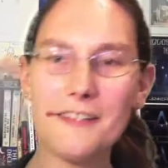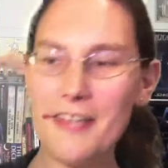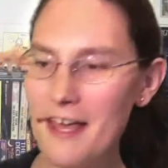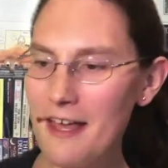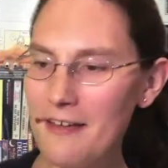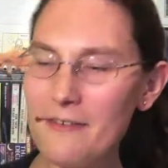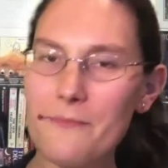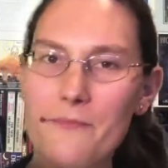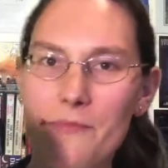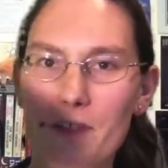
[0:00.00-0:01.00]
They're
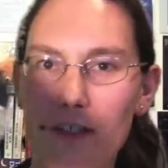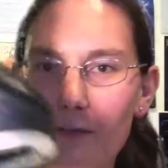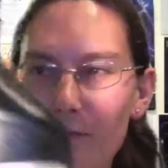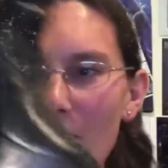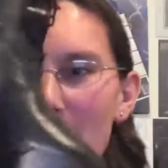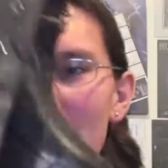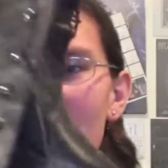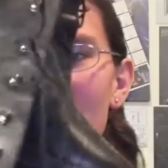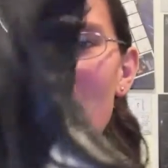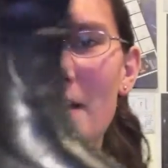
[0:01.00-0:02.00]
very,
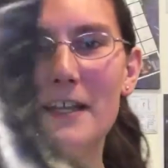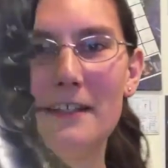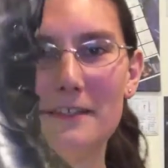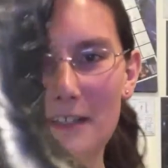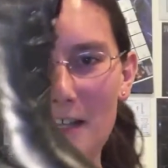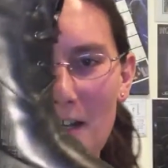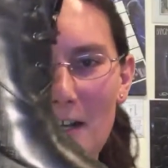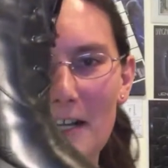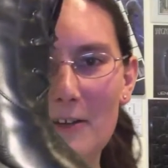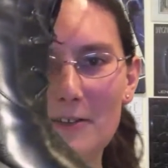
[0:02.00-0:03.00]
very
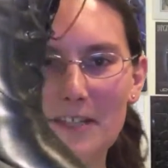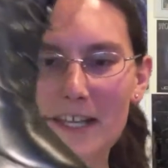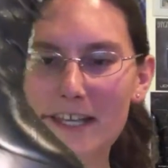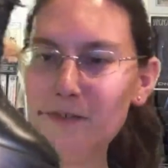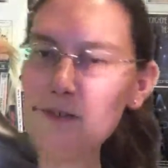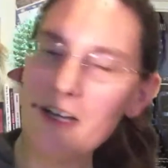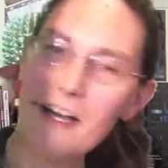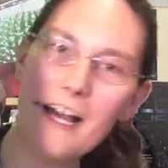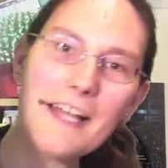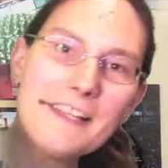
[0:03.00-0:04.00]
high on the heel,
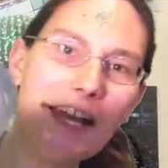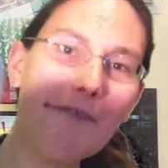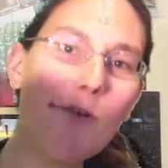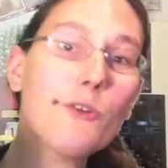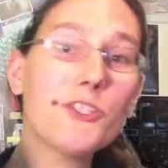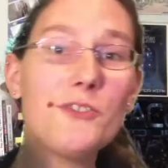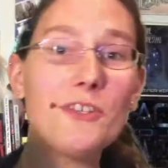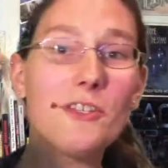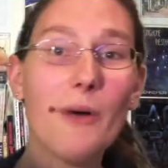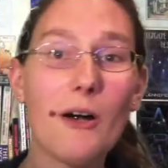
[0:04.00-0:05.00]
and they have horseshoes
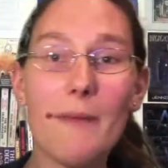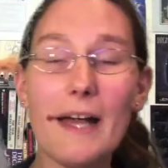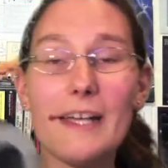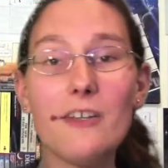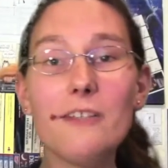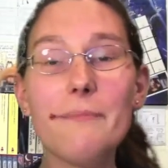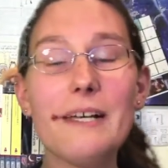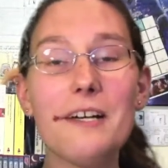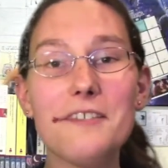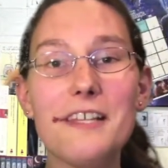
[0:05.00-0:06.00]
on the bottom. I got them
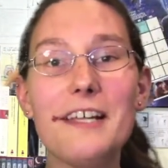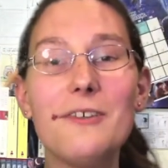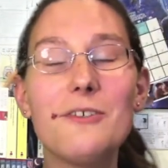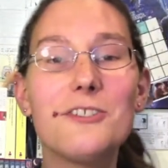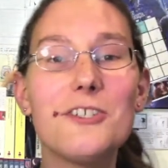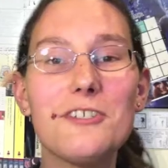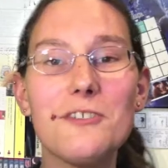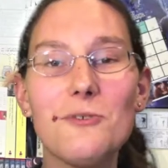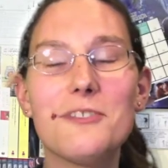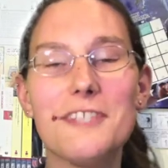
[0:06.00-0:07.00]
because they look just
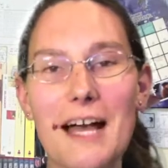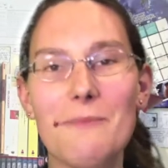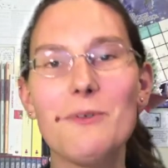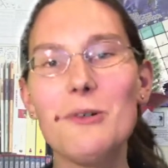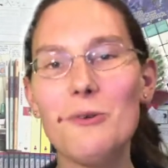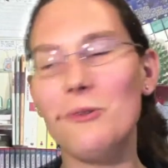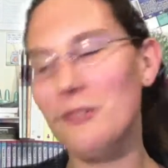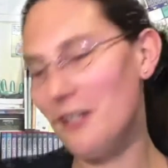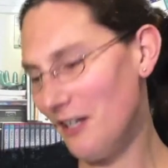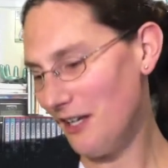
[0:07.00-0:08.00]
so damn cool.
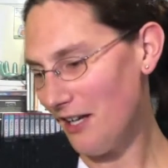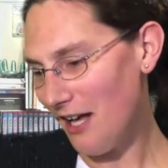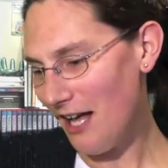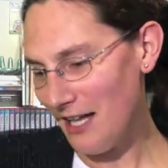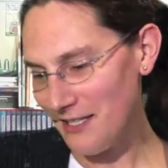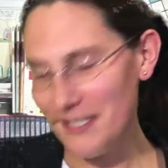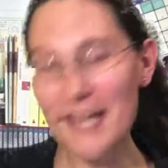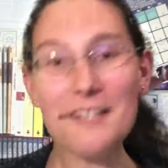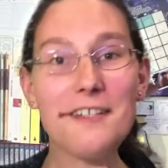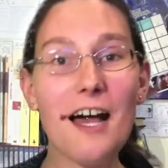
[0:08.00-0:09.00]
And
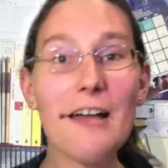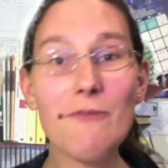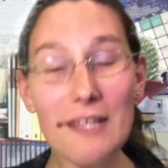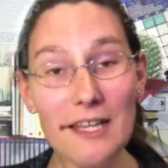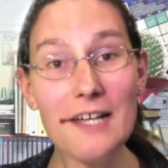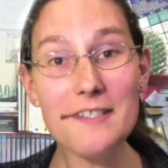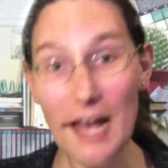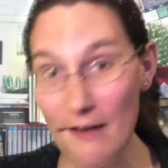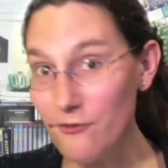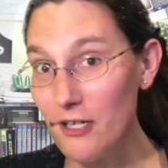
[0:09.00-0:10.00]
yes, I realised
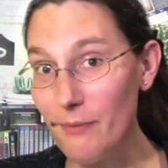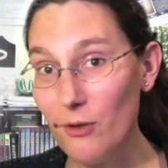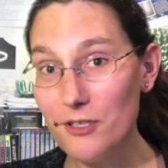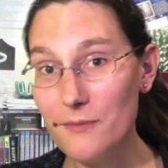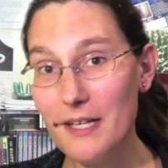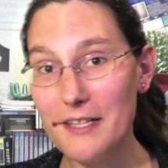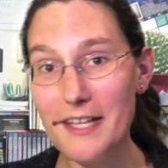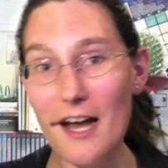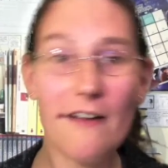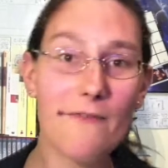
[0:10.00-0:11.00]
after I bought them that
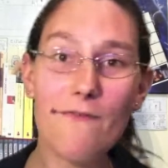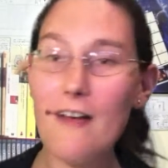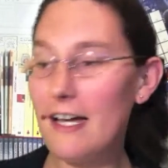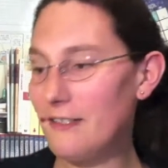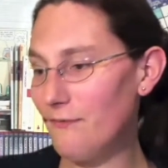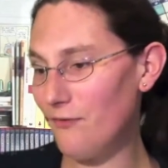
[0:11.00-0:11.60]
they are in fact